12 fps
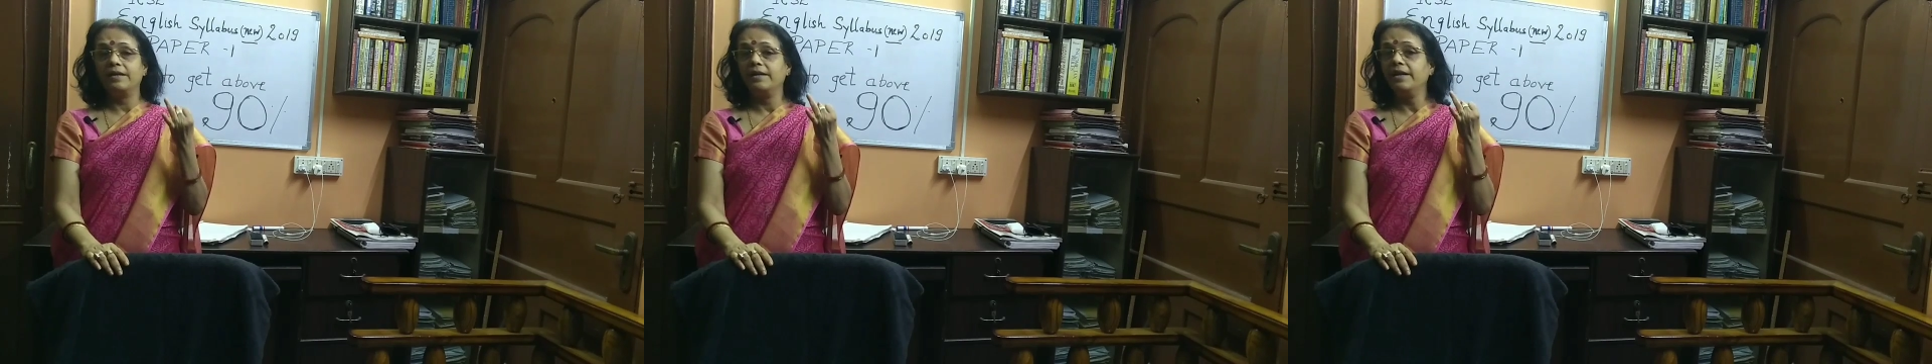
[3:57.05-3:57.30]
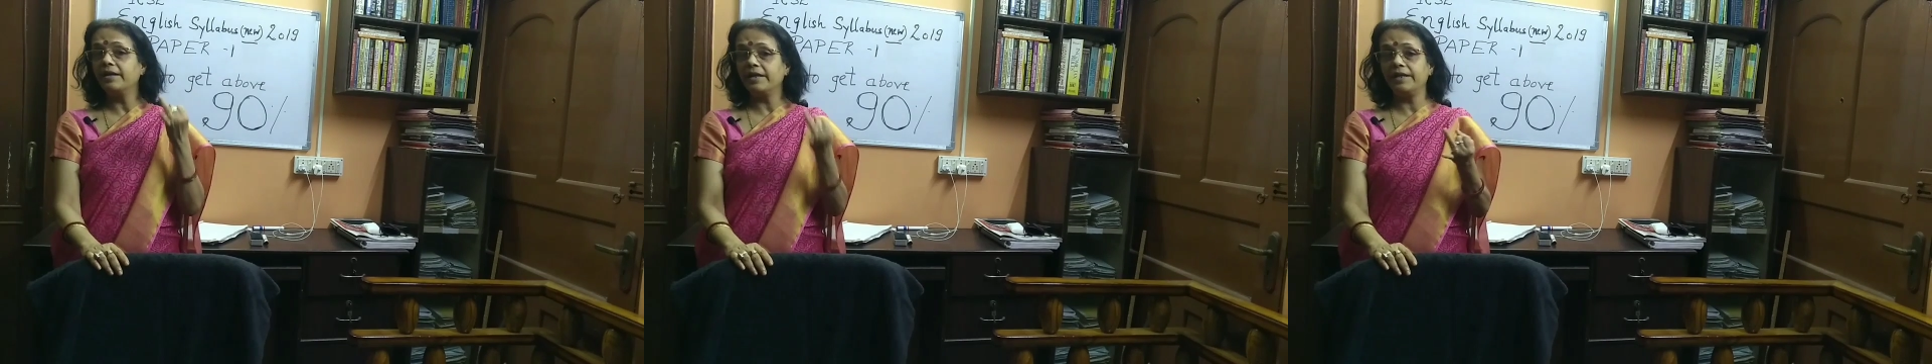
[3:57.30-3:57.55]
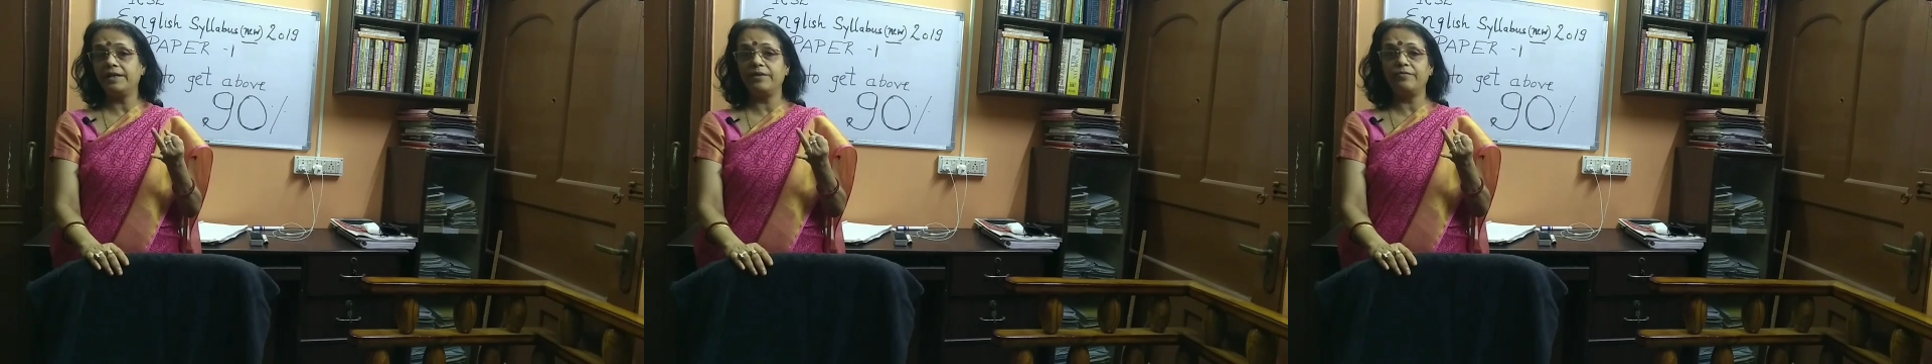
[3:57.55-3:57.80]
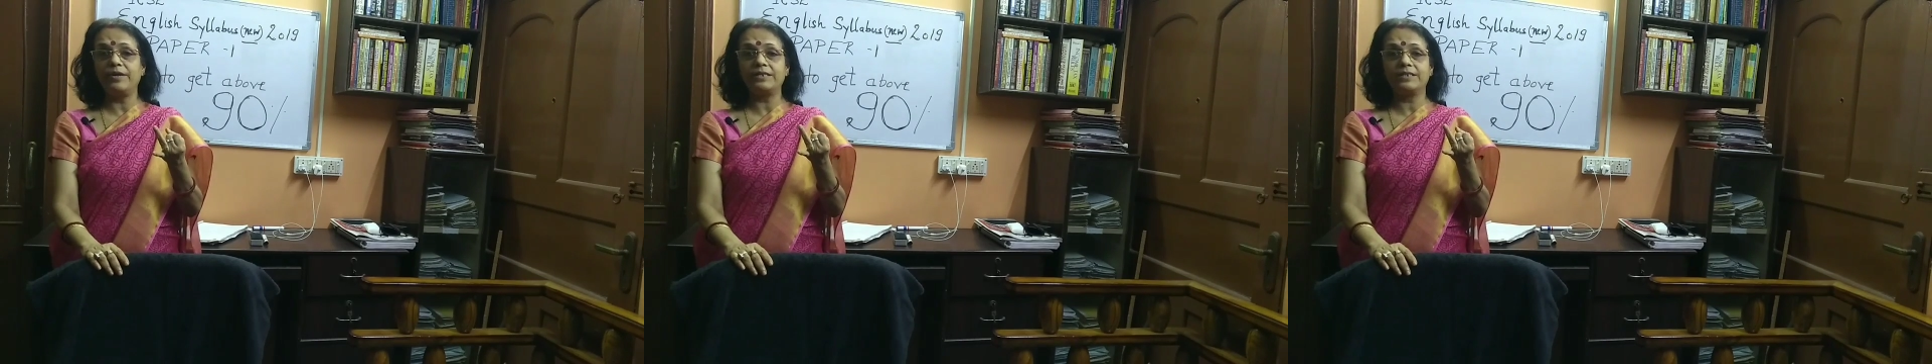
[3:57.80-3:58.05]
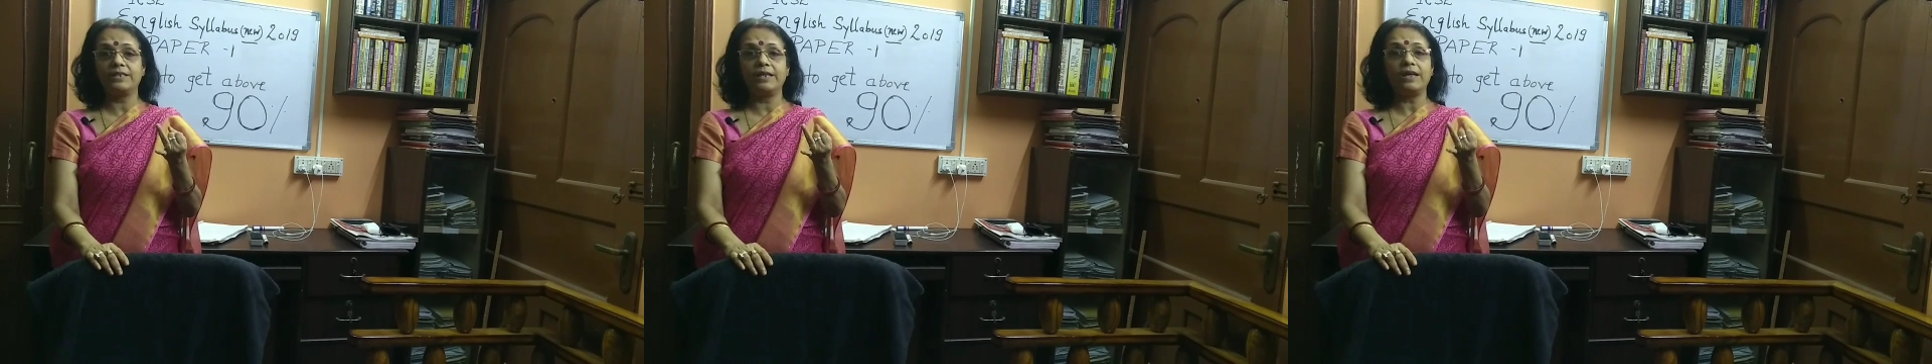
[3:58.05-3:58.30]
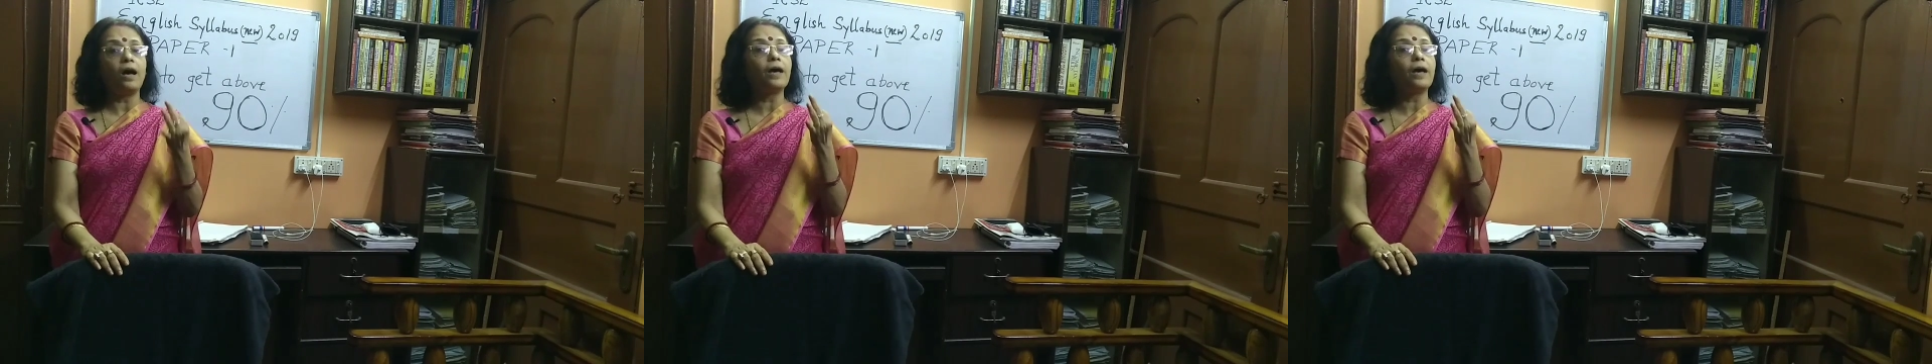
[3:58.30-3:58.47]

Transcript: narrative essay,